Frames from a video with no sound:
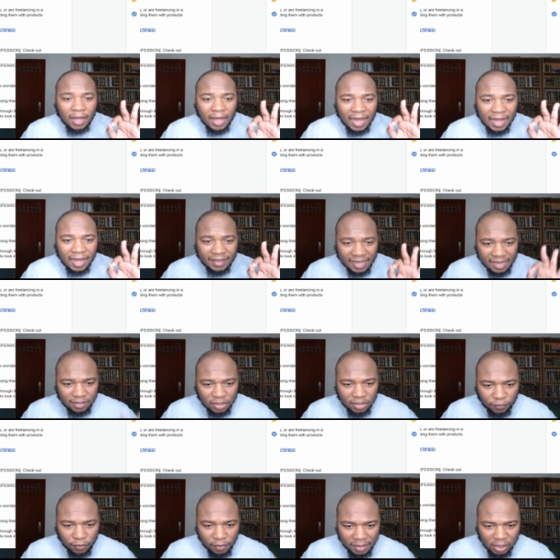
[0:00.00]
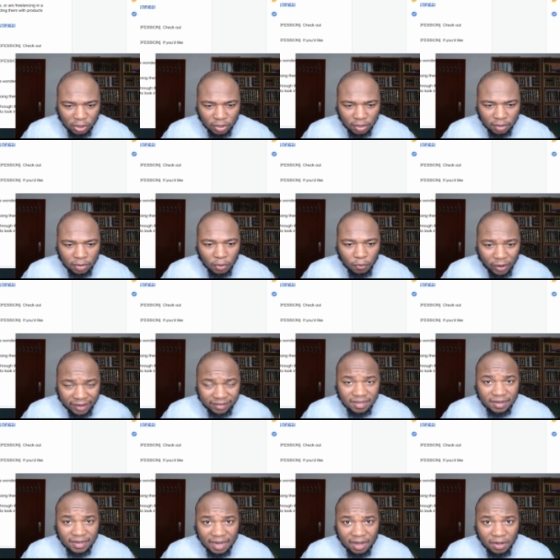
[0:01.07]
get this information, write
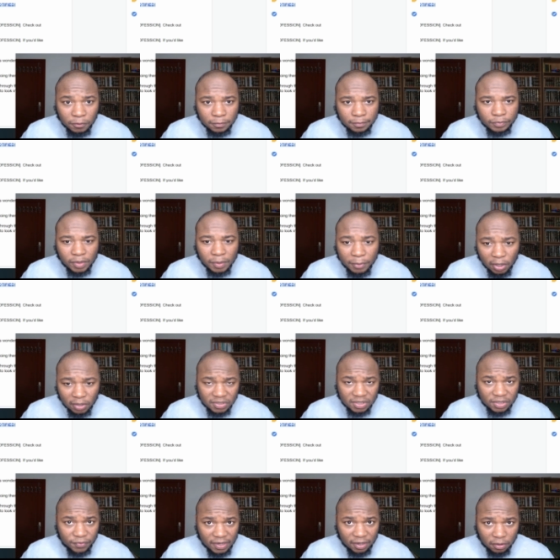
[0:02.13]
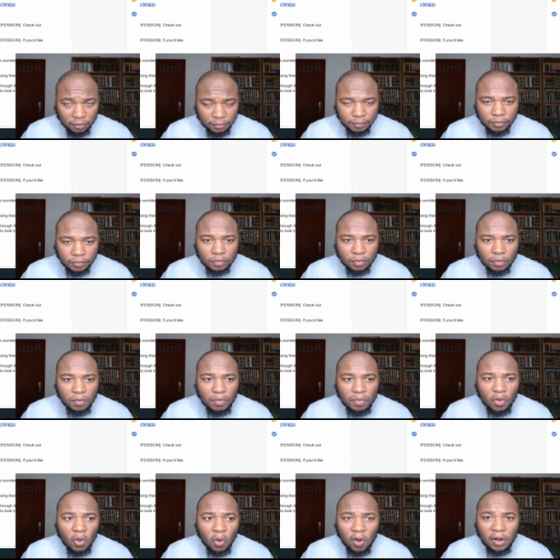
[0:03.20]
it down, pause this video,
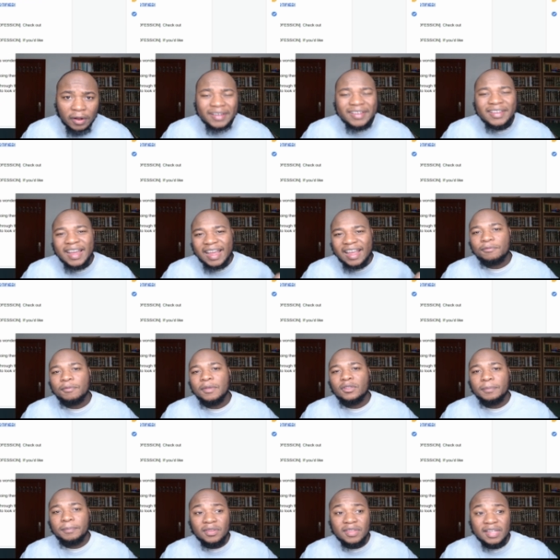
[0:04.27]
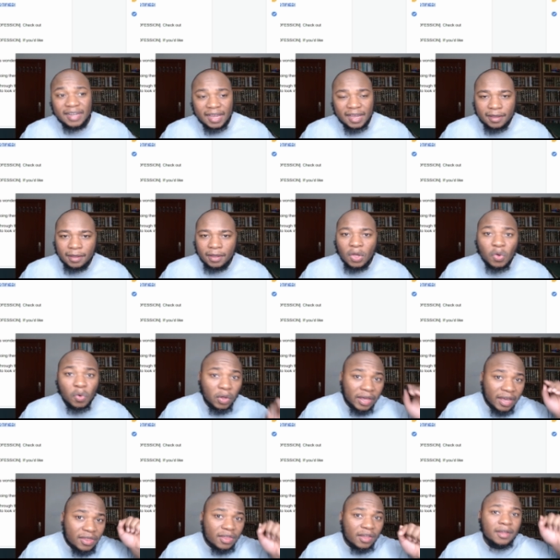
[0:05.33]
or ask me to put the link
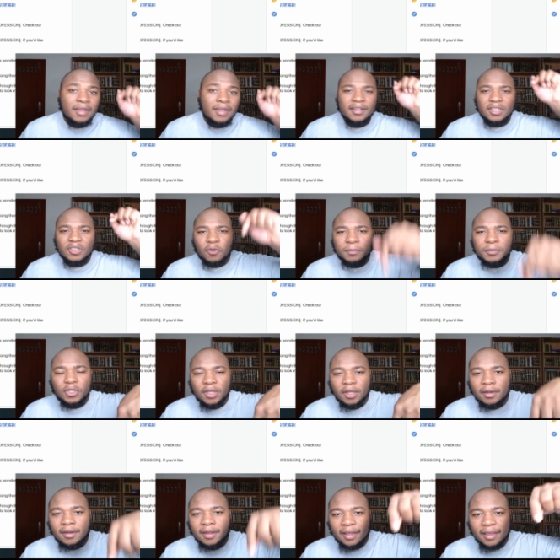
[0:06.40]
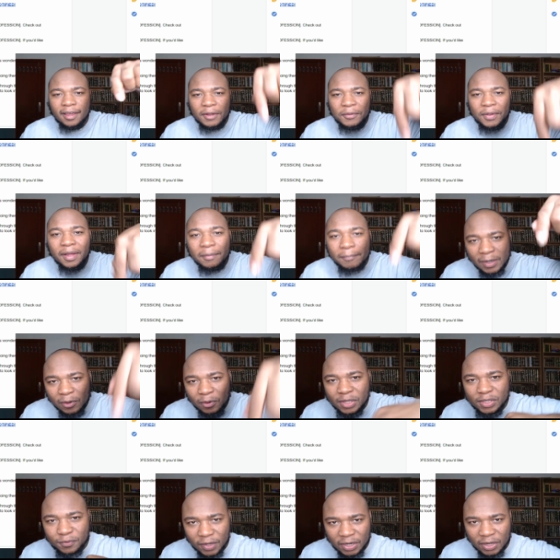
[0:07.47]
in the description area below
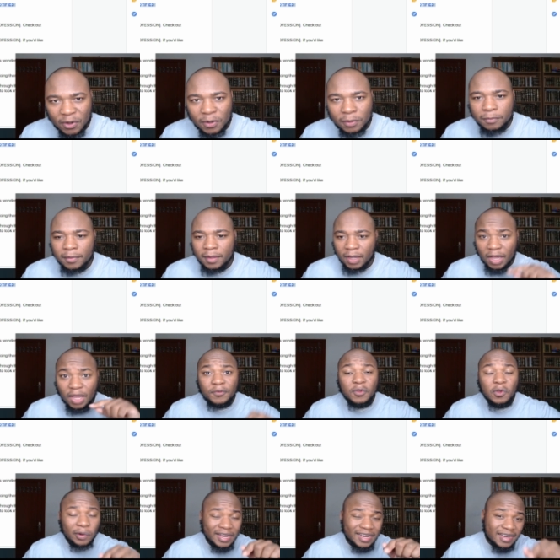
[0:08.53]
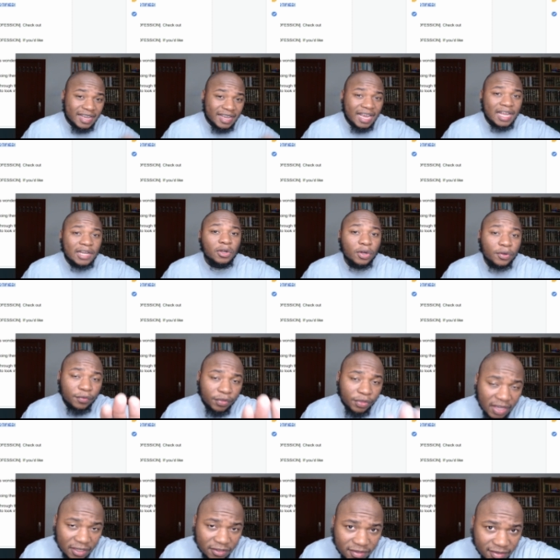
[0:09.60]
this video if you're in need of
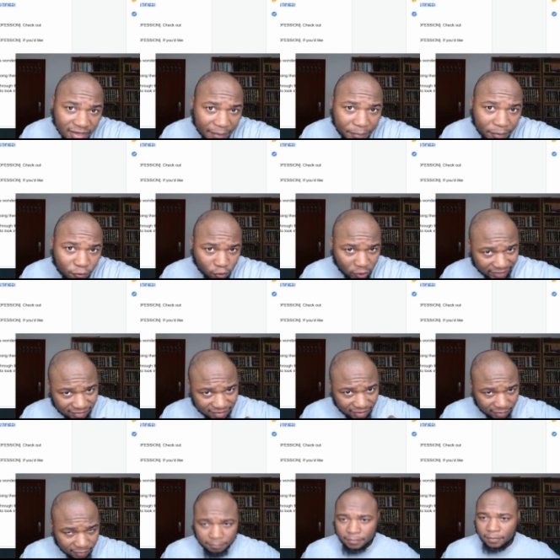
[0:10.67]
this type of writing.